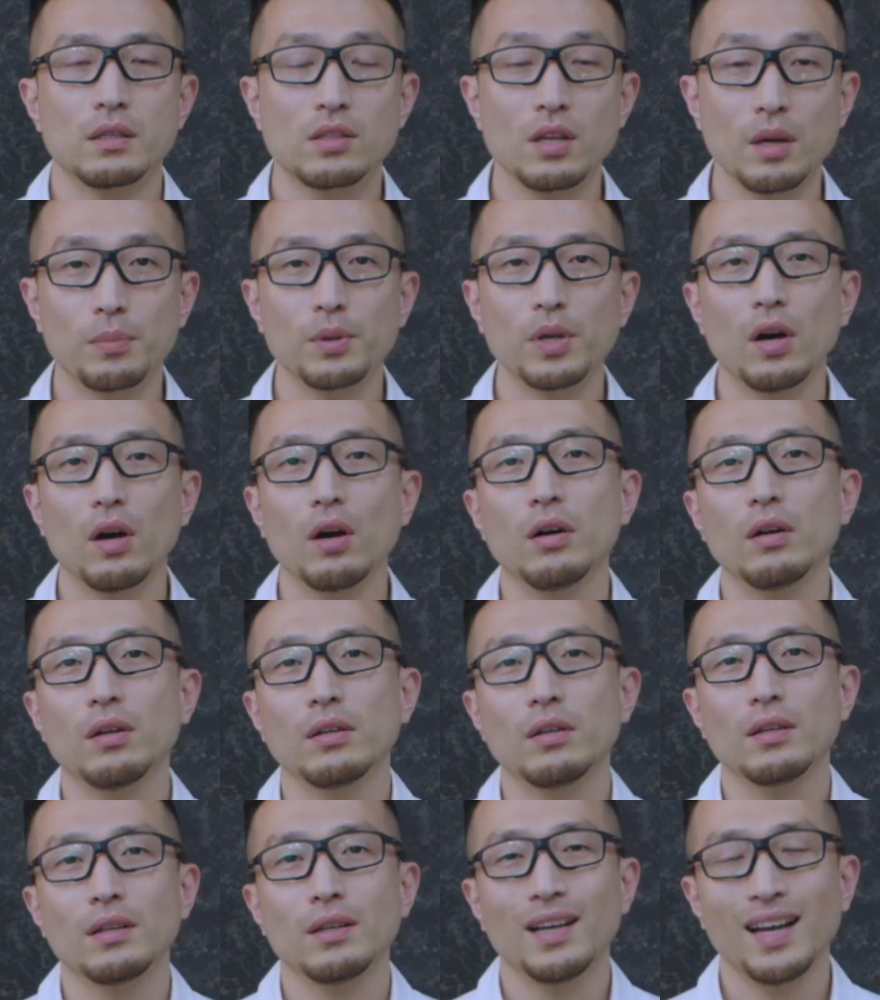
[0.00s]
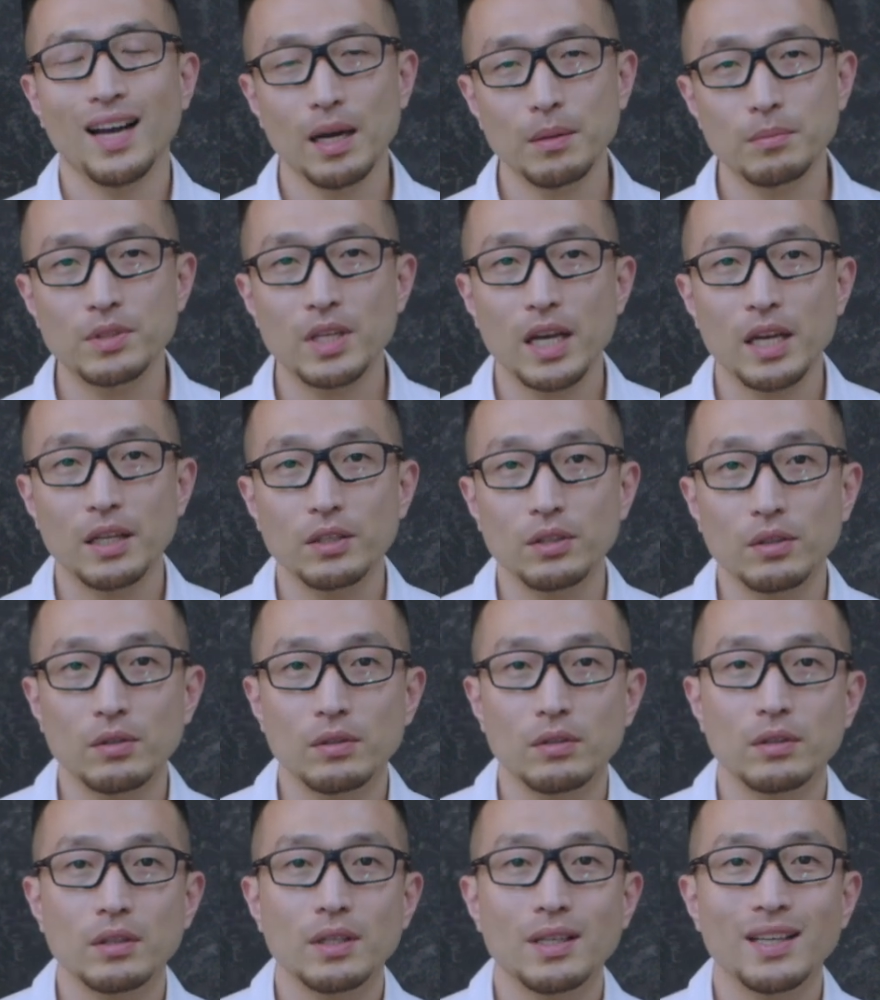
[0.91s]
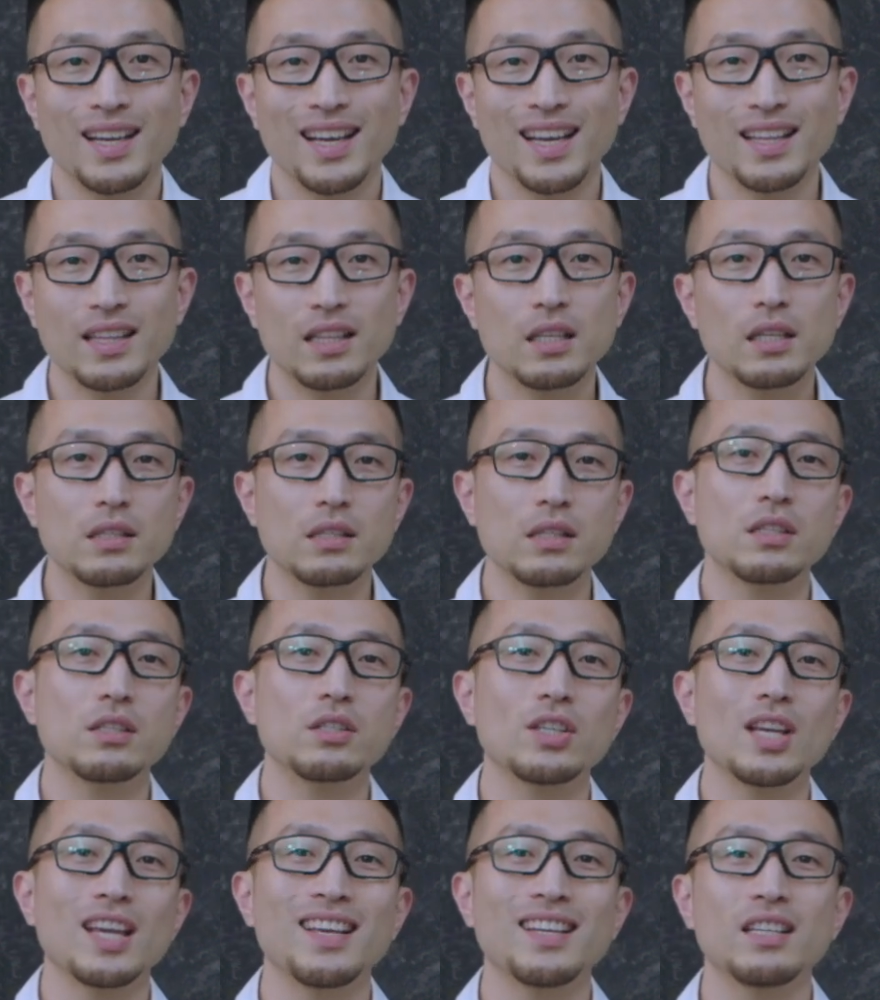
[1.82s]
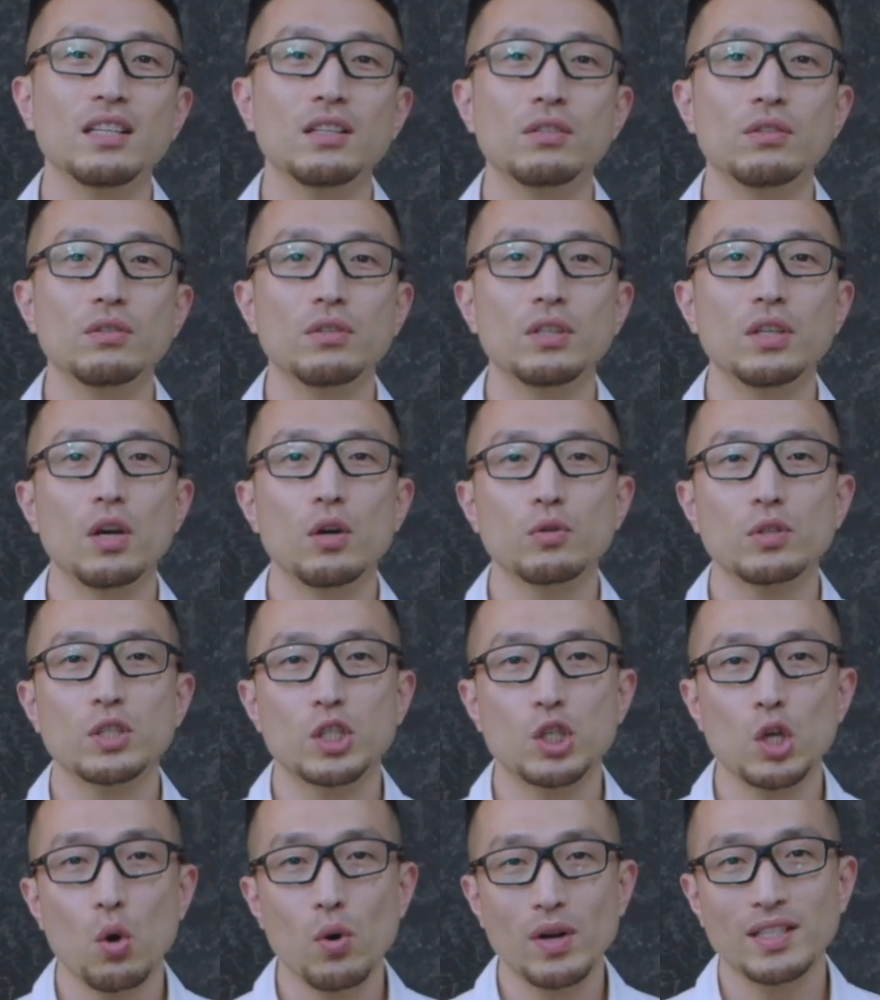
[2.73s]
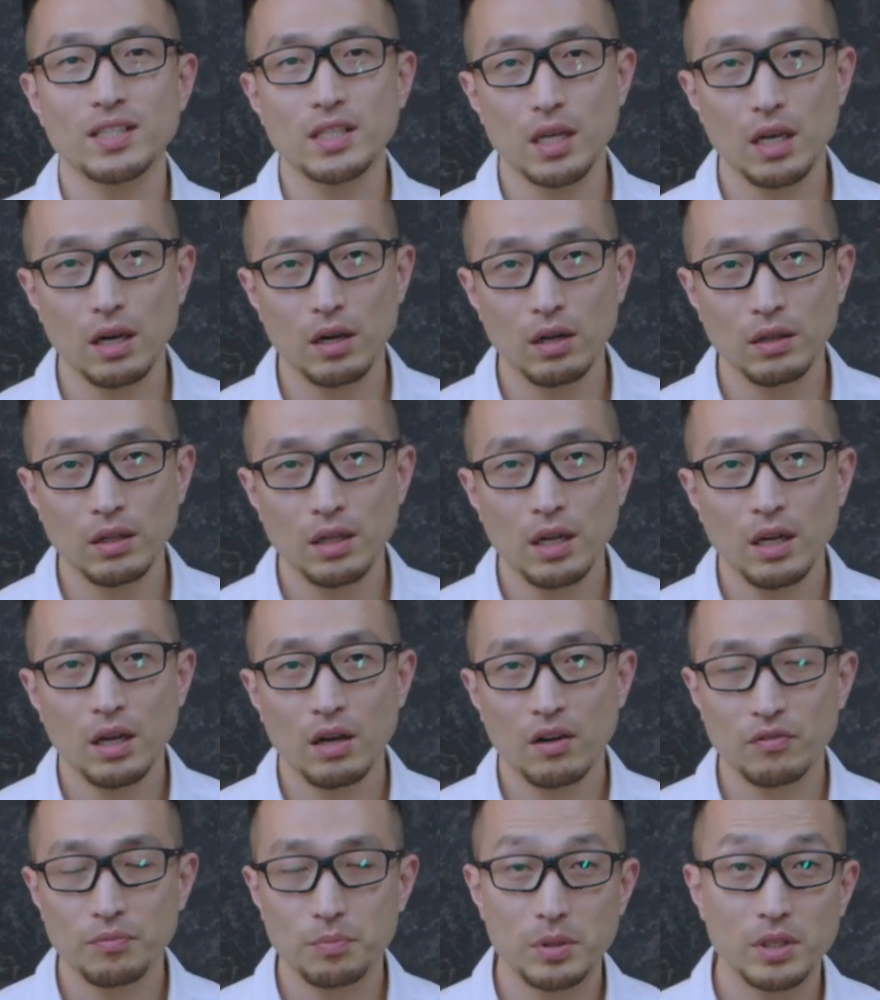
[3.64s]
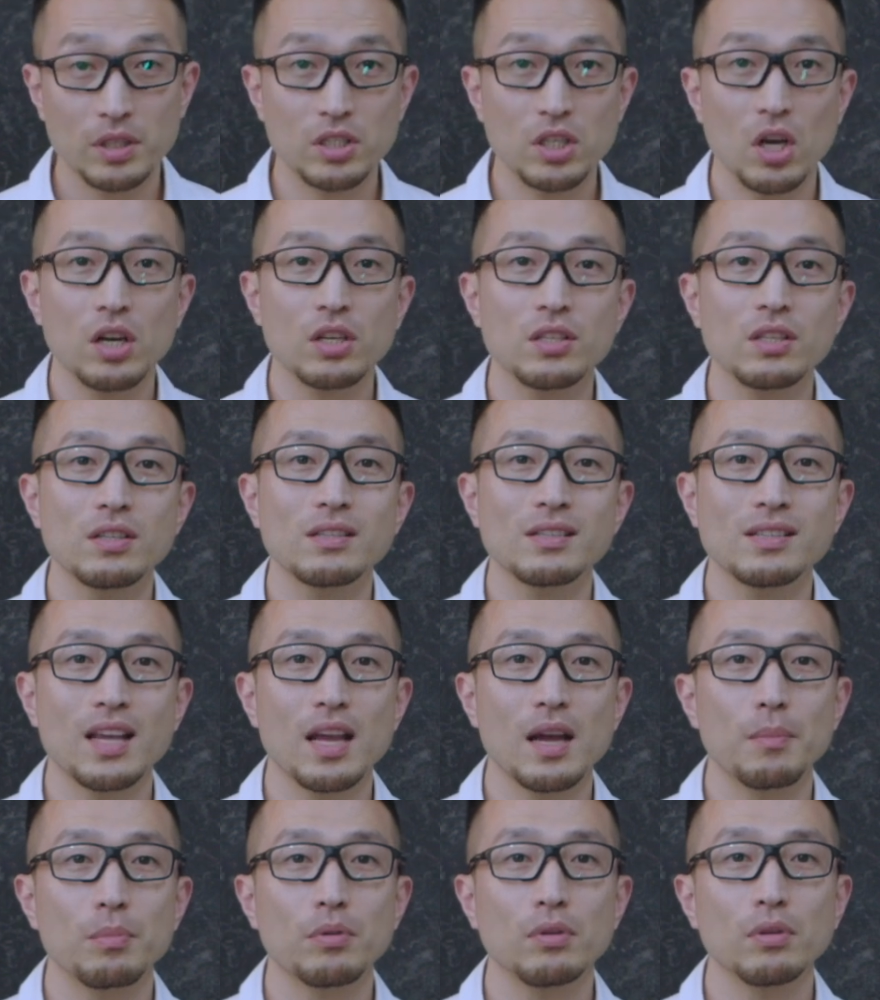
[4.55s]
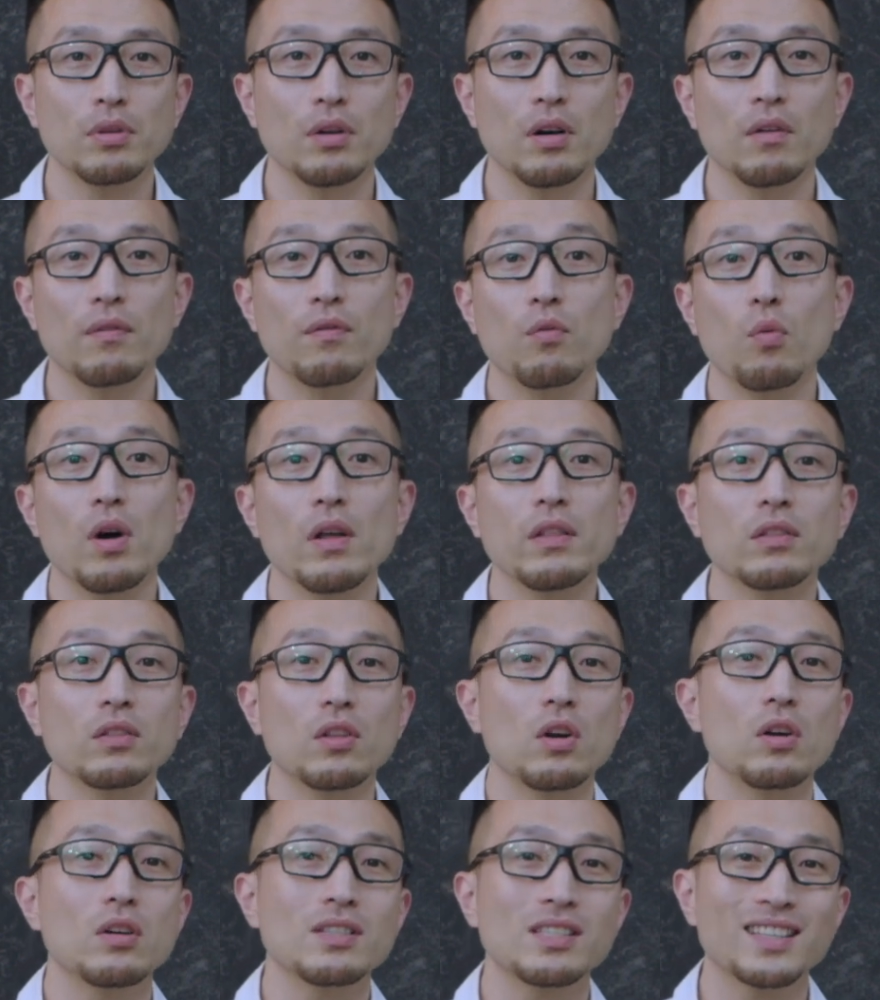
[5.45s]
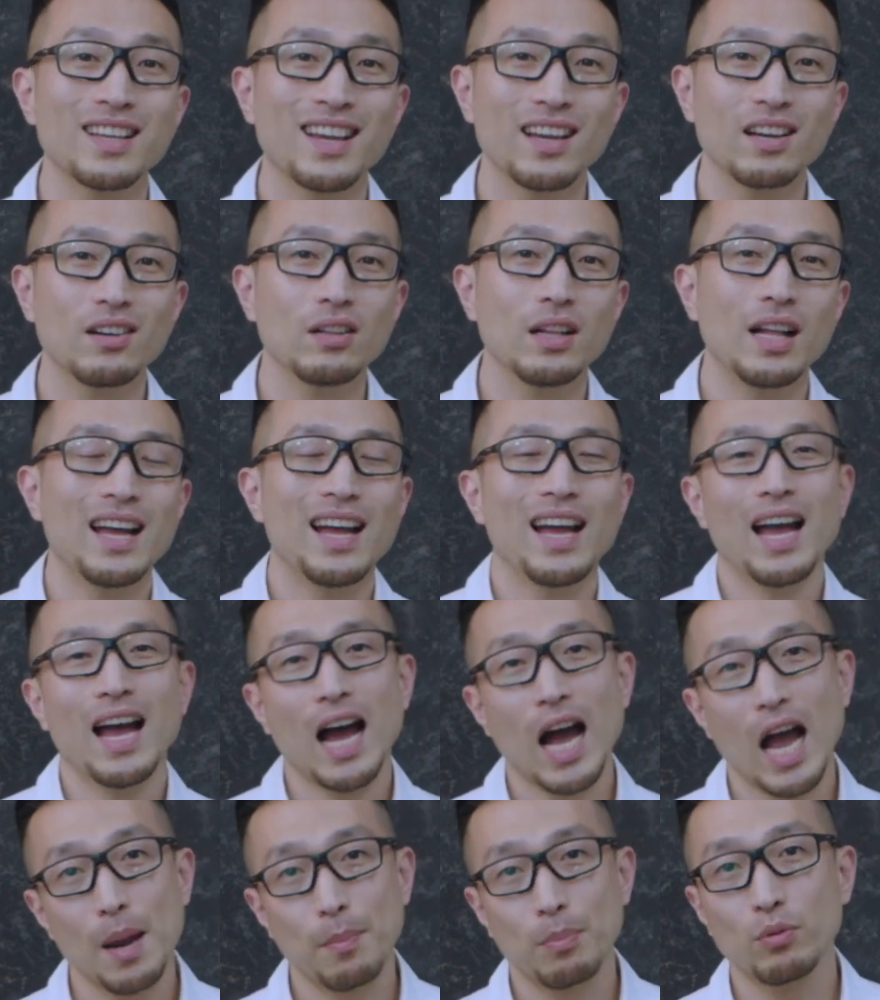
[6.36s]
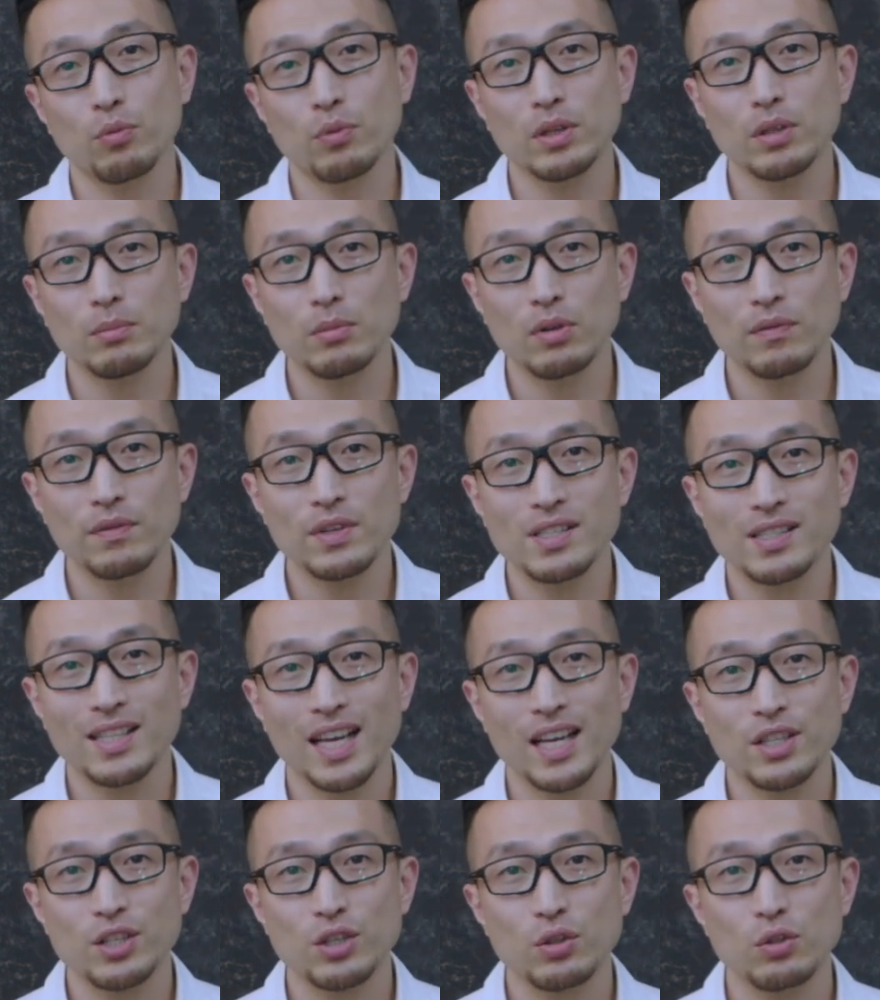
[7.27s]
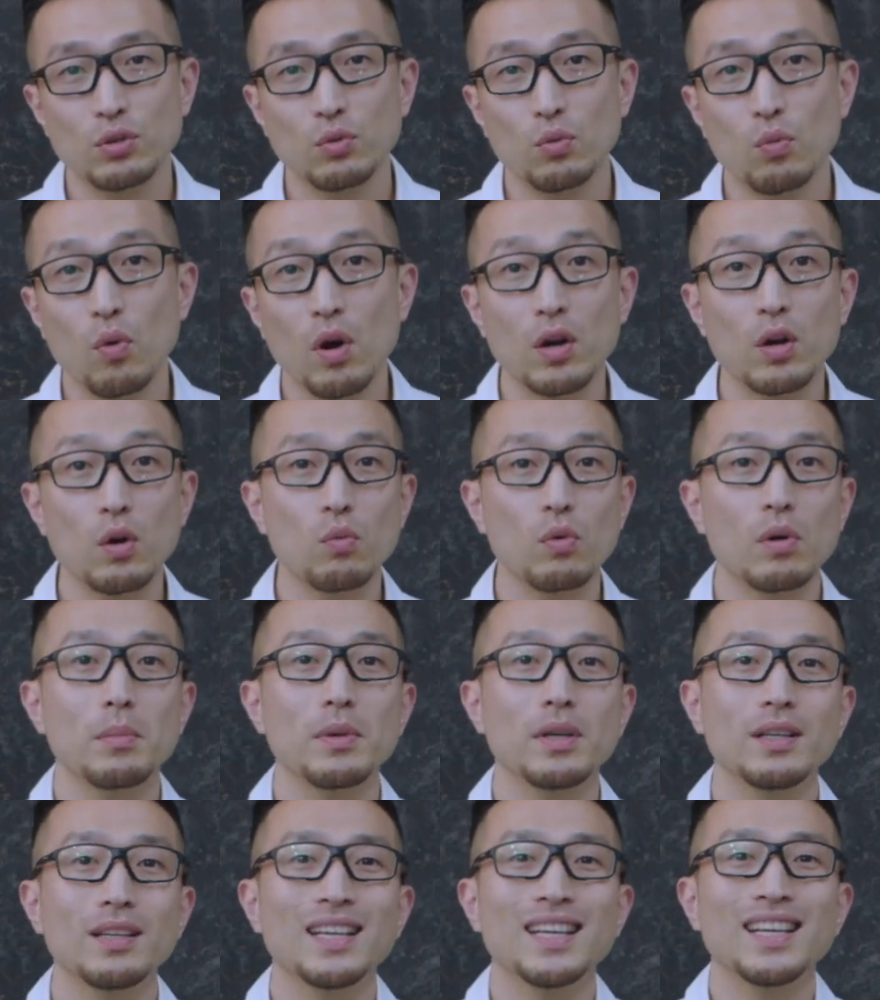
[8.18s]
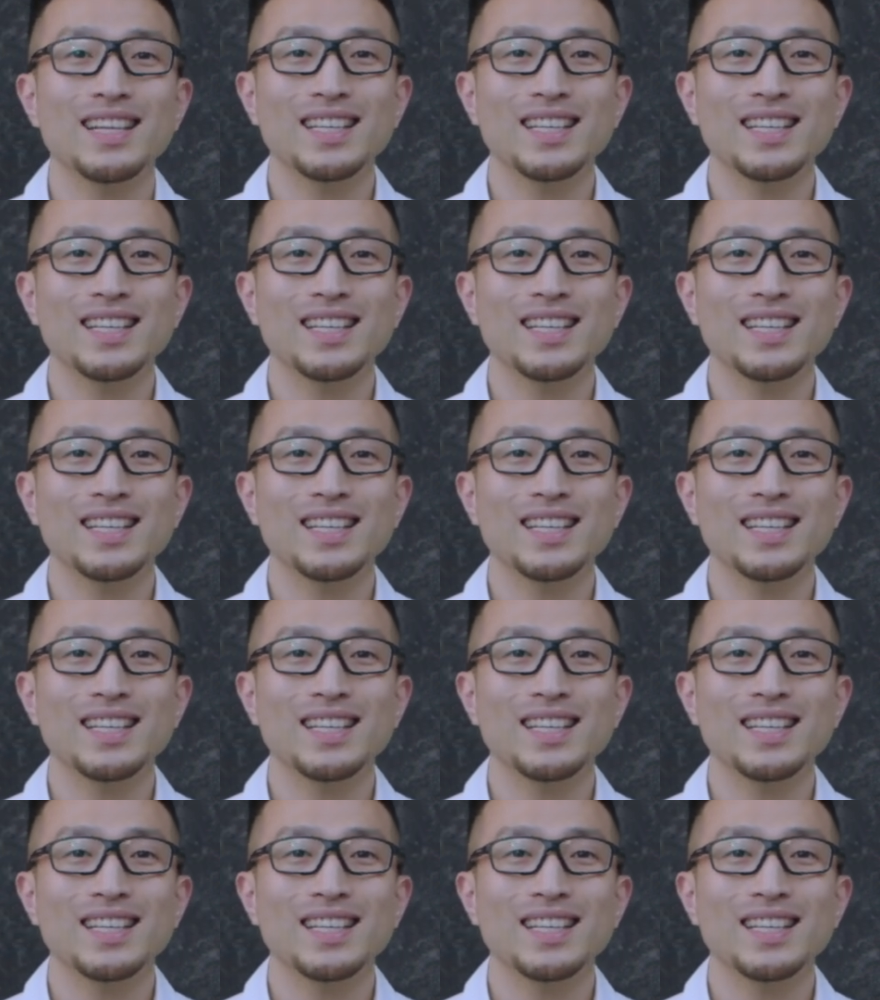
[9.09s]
Sup y'all, I'm Daniel, and this is JND Studios Show and Tell of production sample of 1/3 scale hyperreal movie statue Wonder Woman